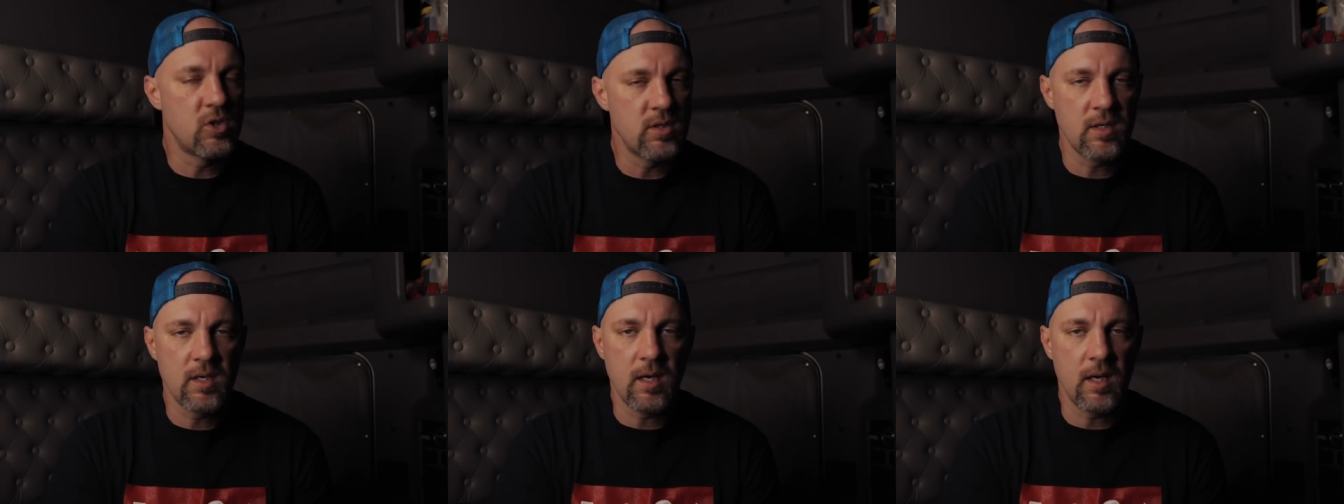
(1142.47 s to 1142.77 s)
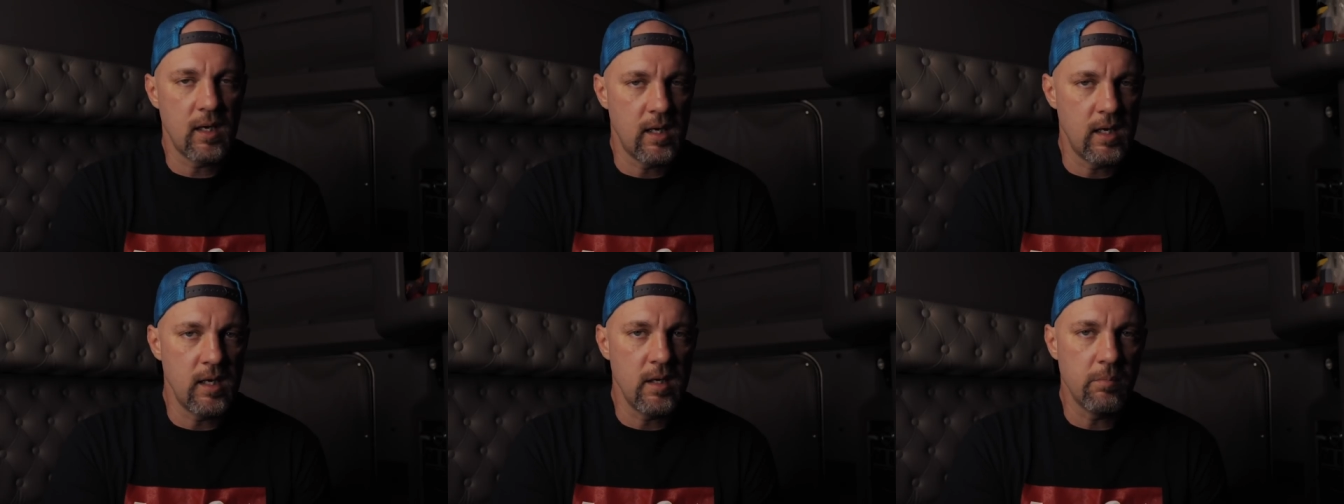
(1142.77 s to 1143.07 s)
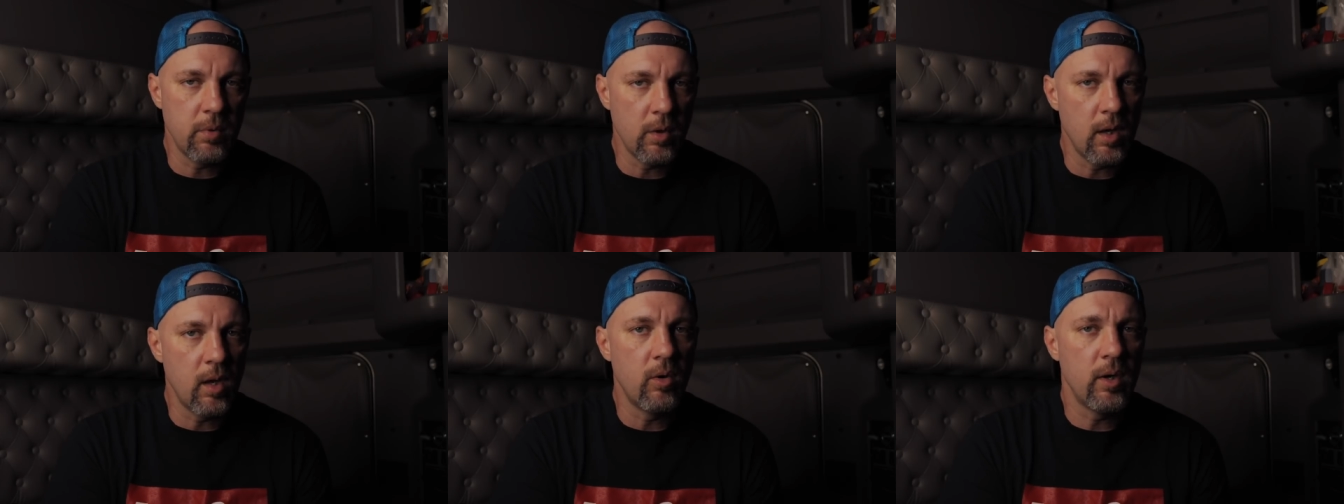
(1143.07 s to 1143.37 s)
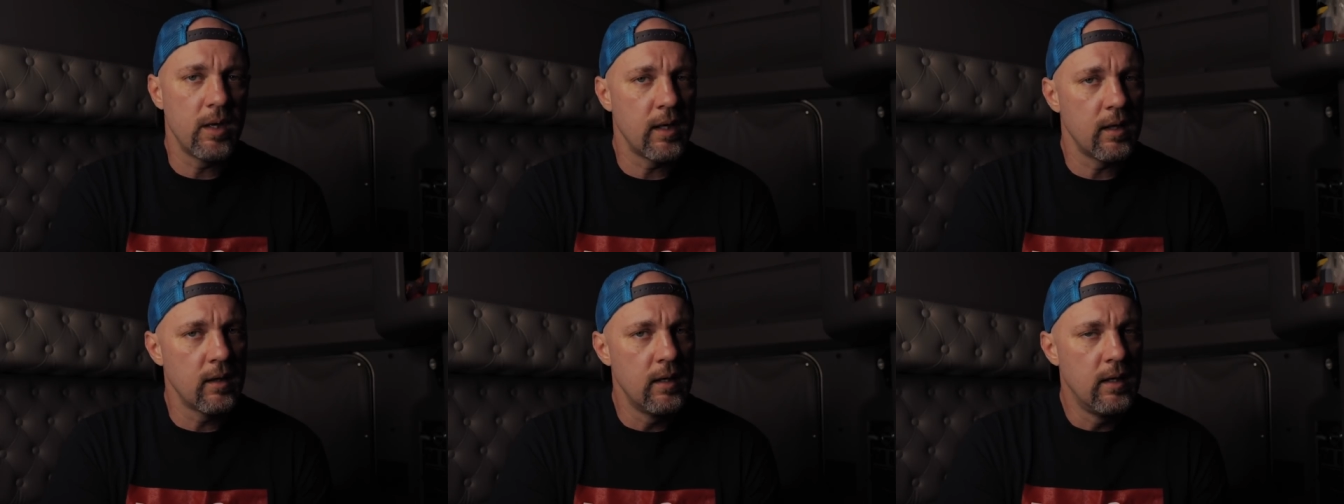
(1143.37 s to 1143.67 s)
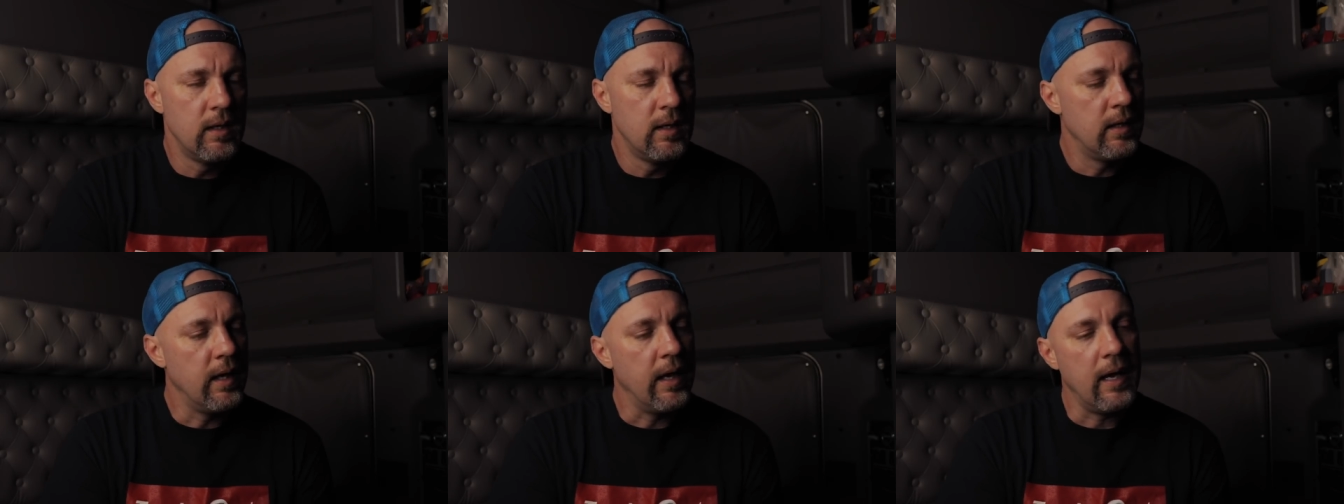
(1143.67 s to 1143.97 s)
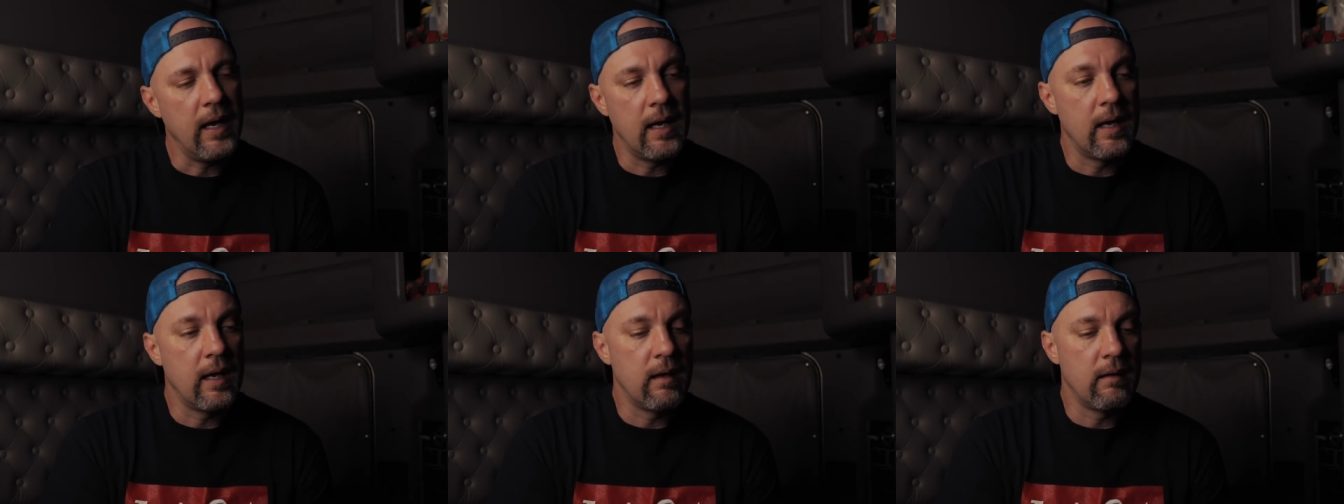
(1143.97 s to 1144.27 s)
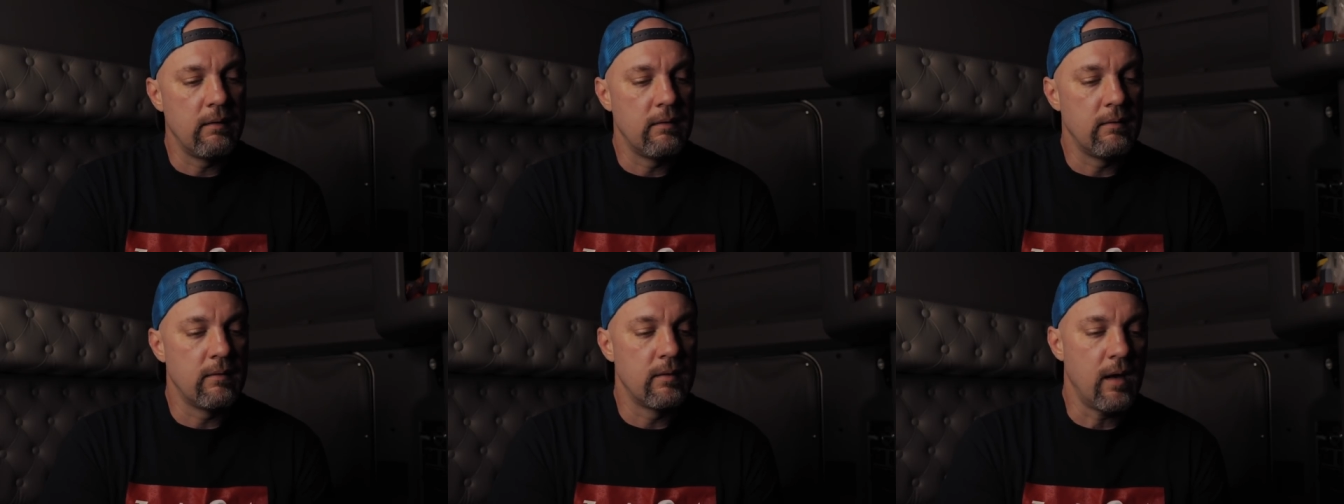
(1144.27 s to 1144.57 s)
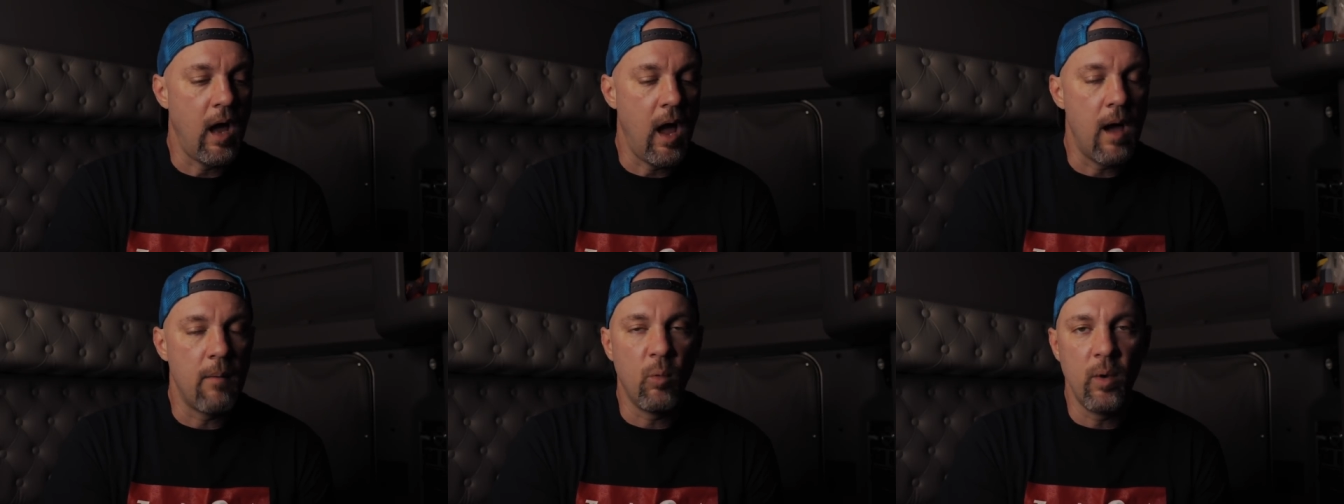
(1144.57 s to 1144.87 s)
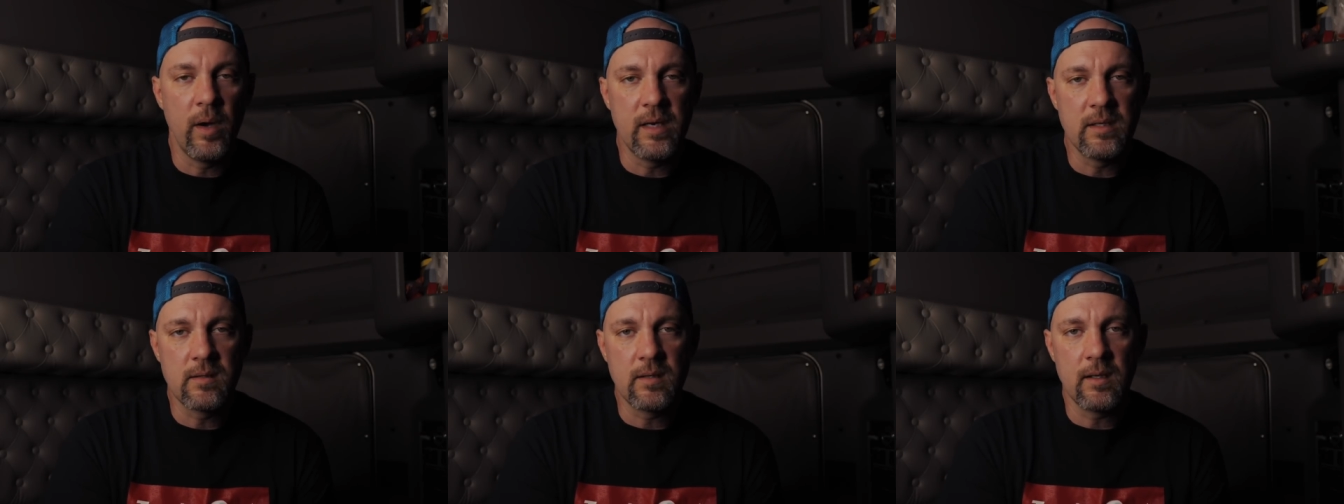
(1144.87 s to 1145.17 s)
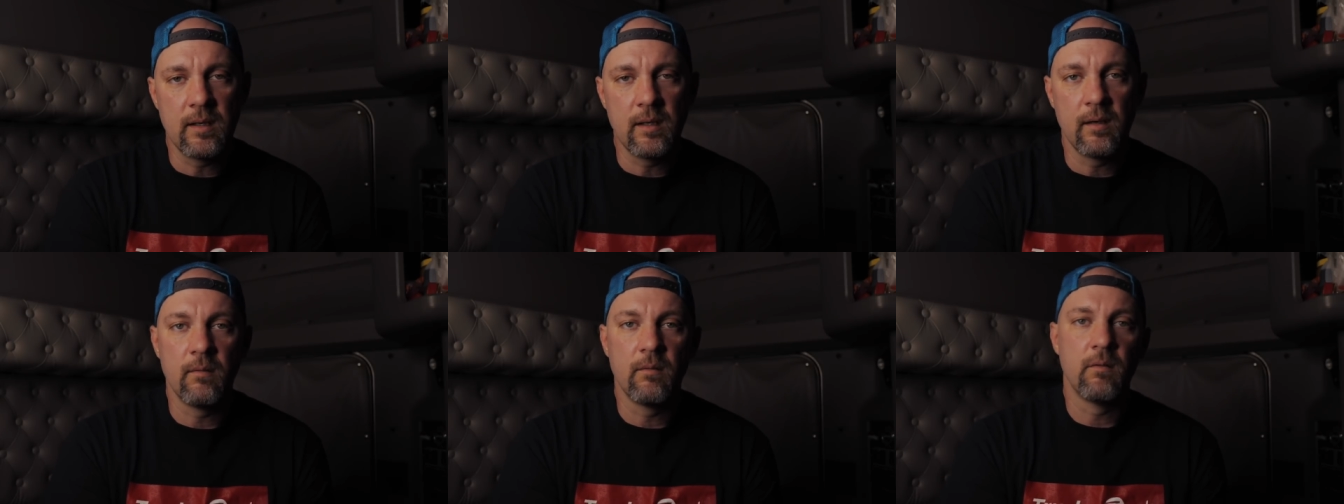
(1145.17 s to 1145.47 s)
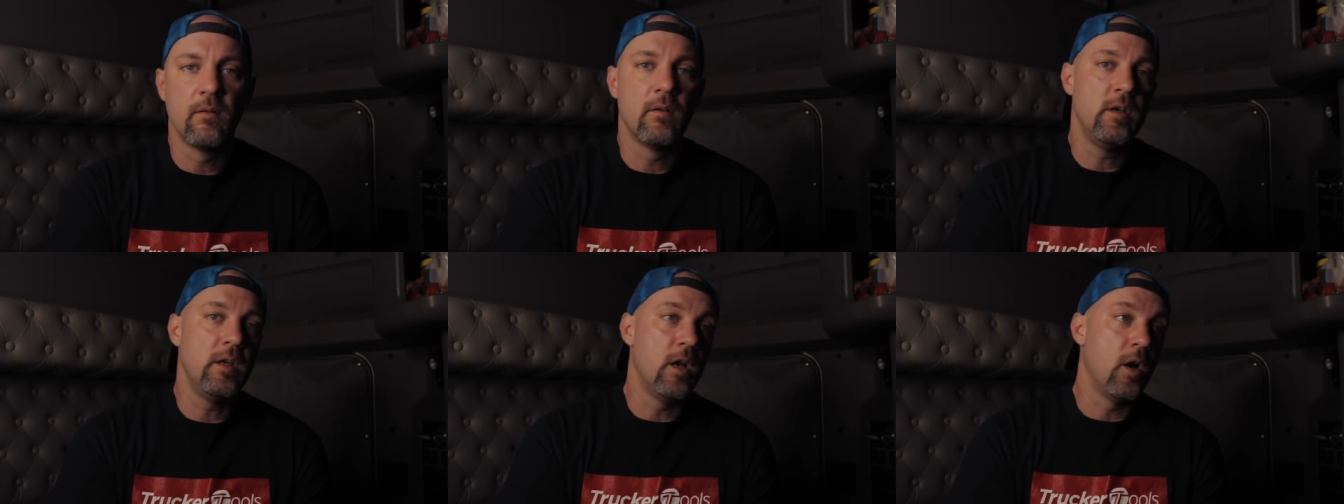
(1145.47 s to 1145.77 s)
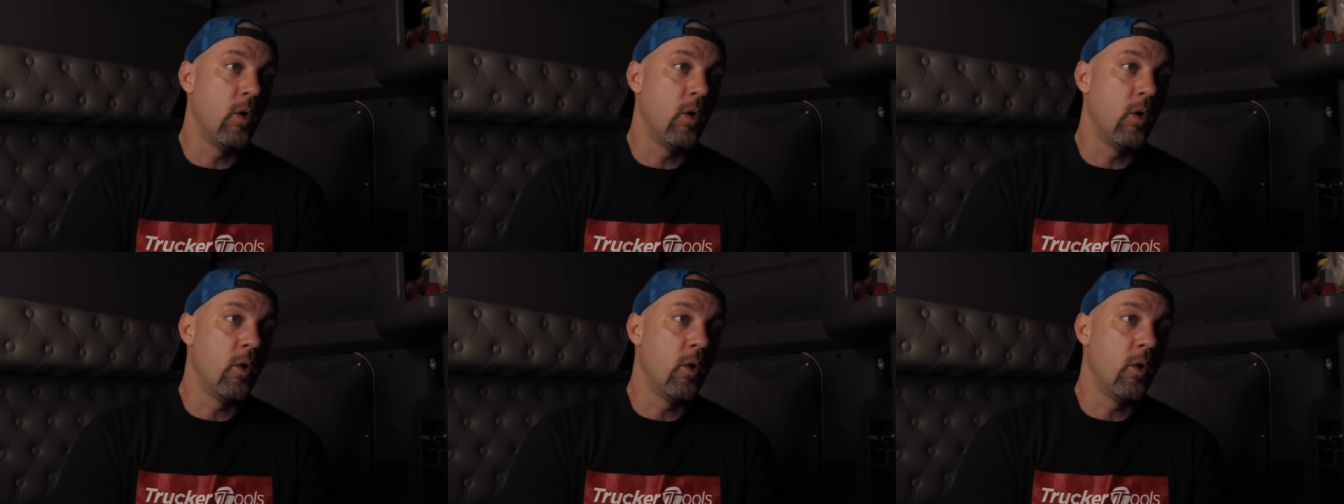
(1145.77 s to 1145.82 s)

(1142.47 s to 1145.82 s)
it's just going to keep blowing, and I'm wasting,